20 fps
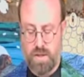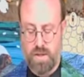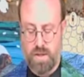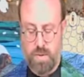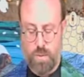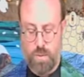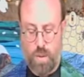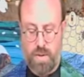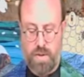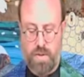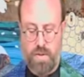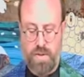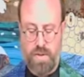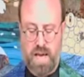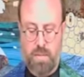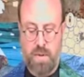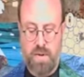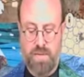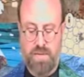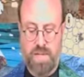whether the
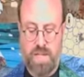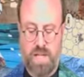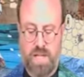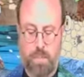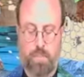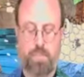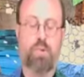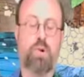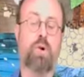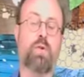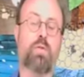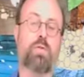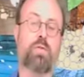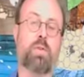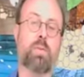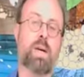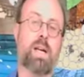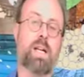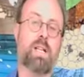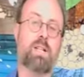MFC
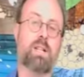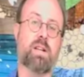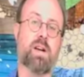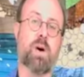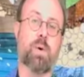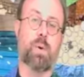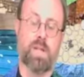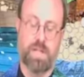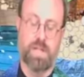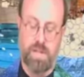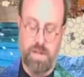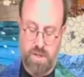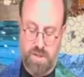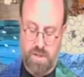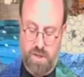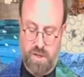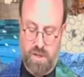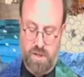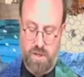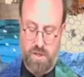approved me to go into
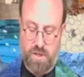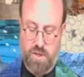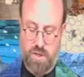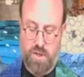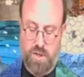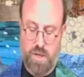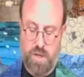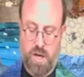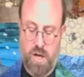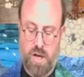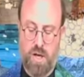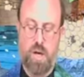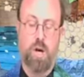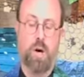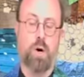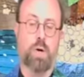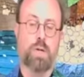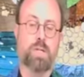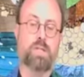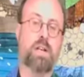search
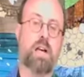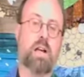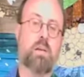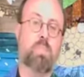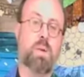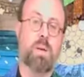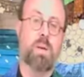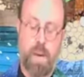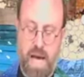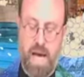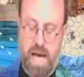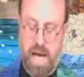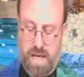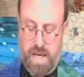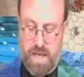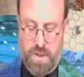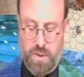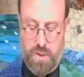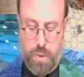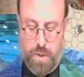or sent me
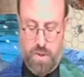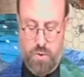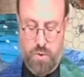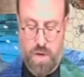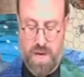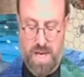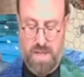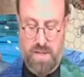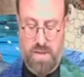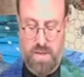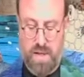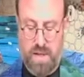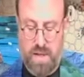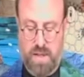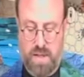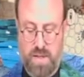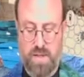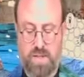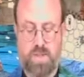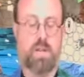back to address their
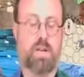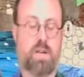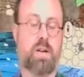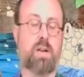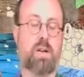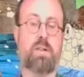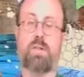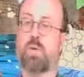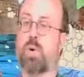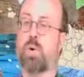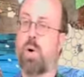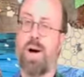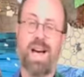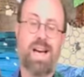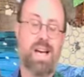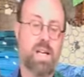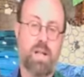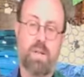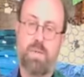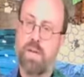concerns or
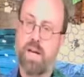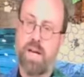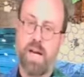anything